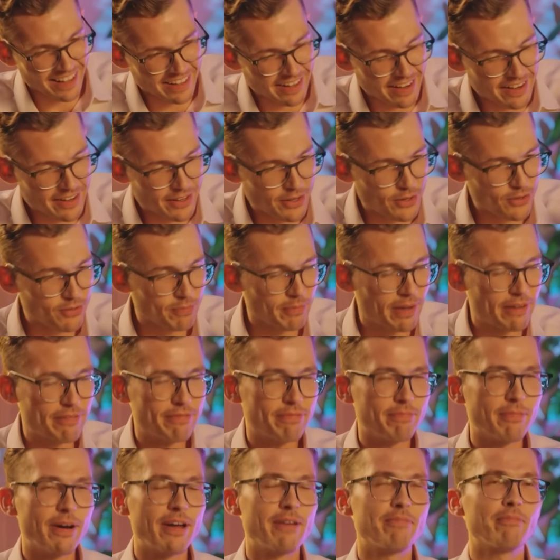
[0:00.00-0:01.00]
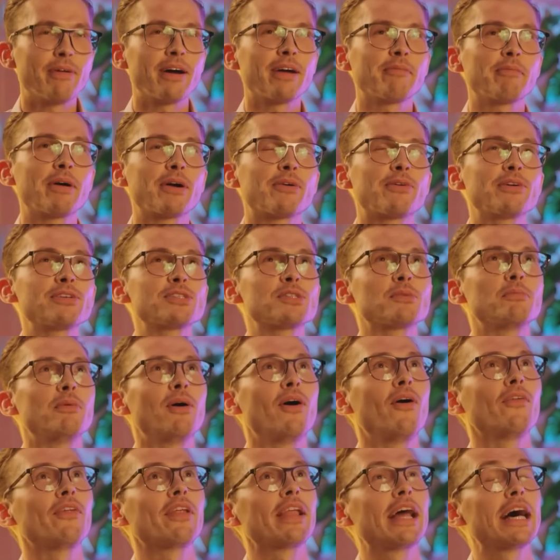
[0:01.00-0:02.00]
of used my crystal
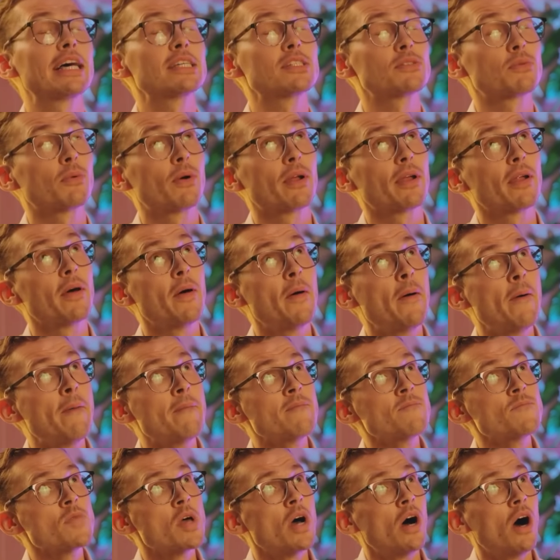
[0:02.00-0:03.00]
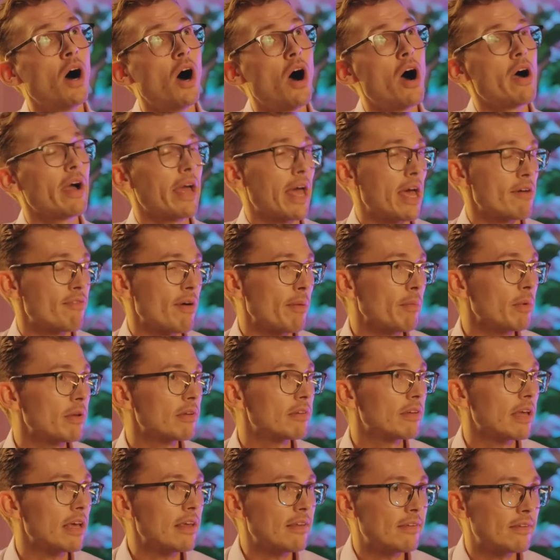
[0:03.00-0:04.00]
ball on the last one. Okay, if I'm going
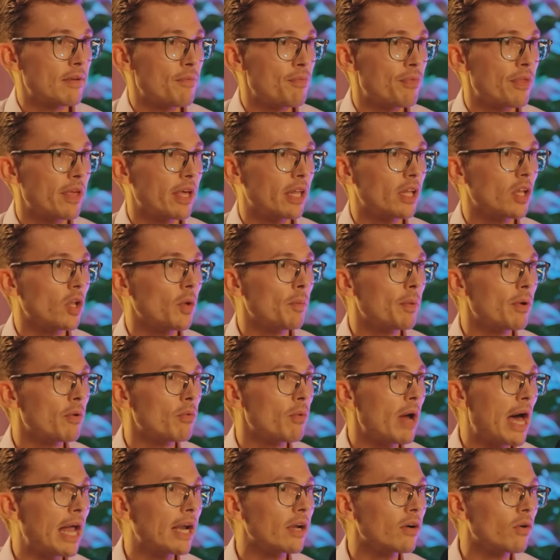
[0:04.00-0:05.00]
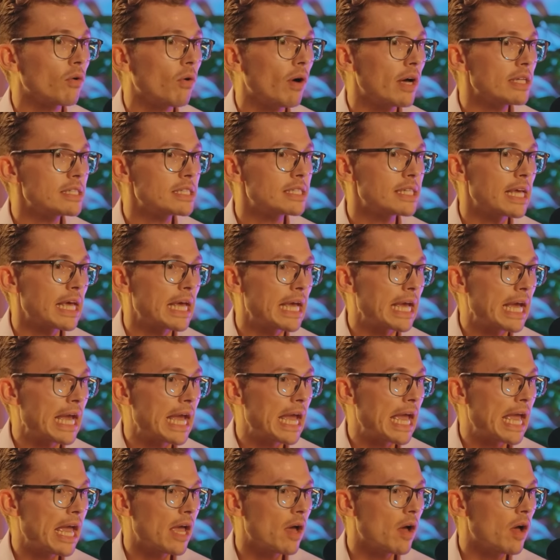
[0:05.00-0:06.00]
to say something a little bit radical, I'd say
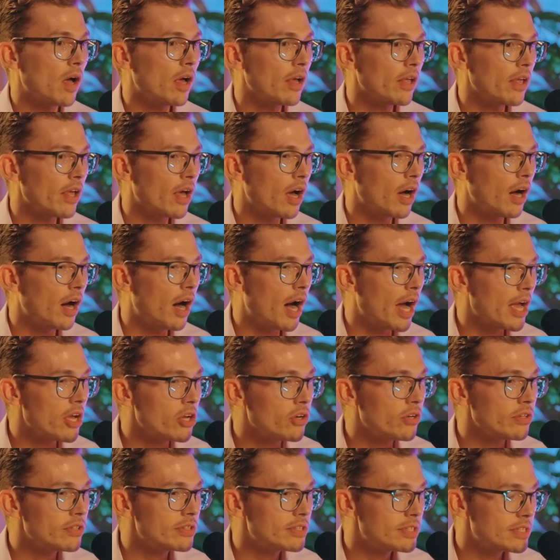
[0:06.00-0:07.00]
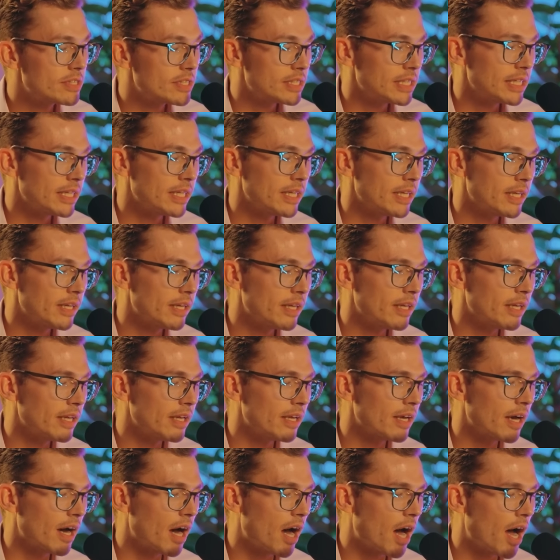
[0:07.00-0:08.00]
I could
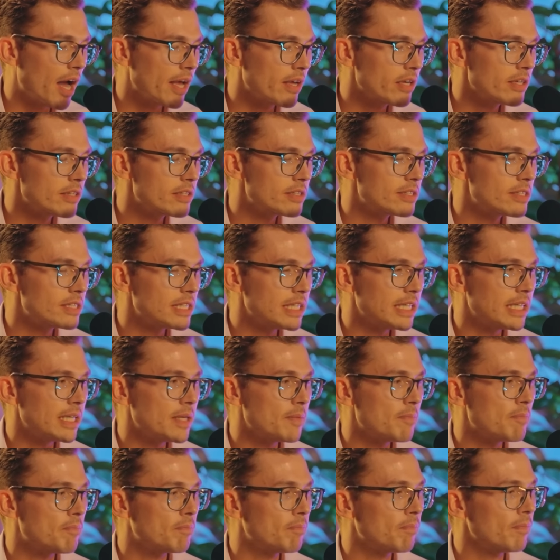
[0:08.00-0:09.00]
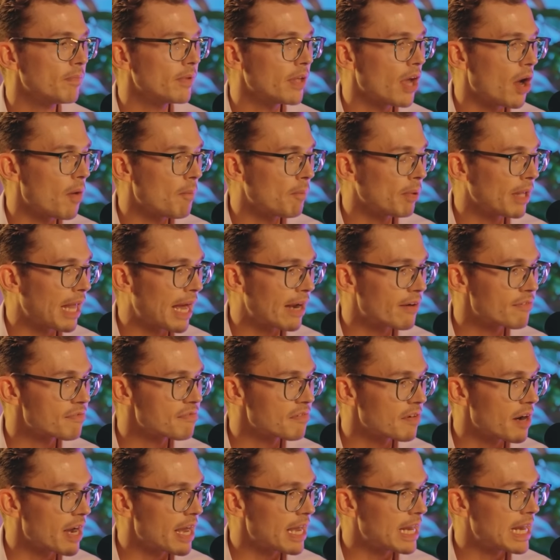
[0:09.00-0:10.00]
see, you know, Black
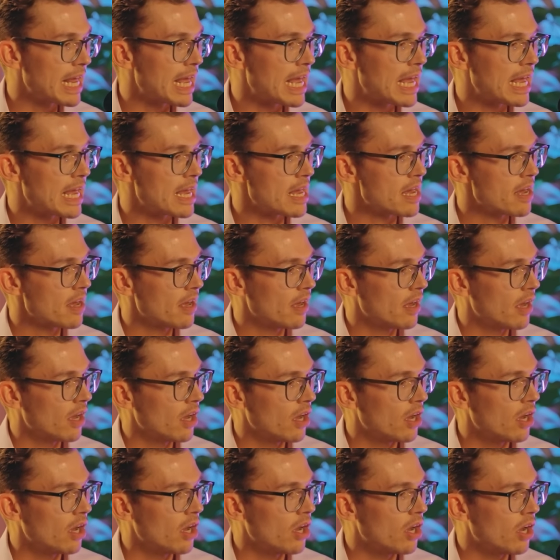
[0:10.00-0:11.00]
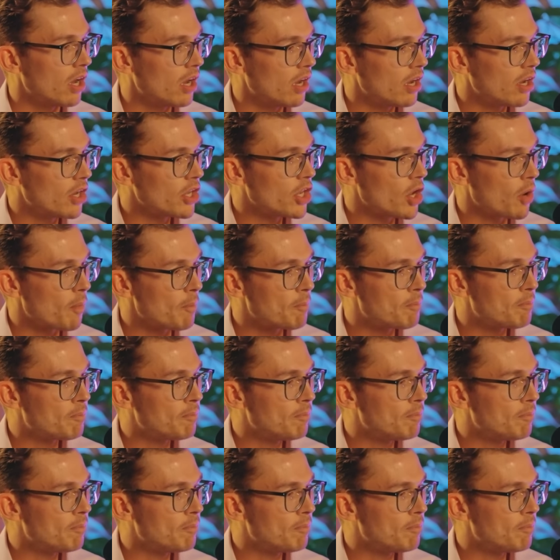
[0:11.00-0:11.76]
Friday, you know,